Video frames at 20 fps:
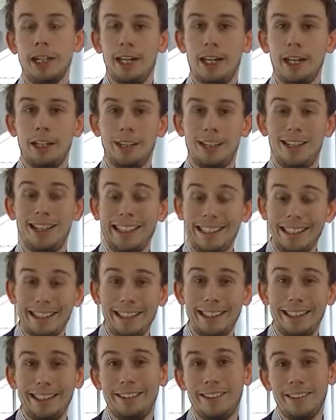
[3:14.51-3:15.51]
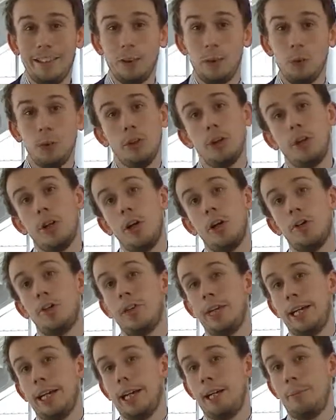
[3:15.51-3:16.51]
And you can clearly see all the guys
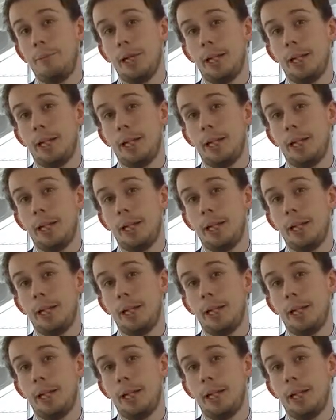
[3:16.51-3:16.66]
that came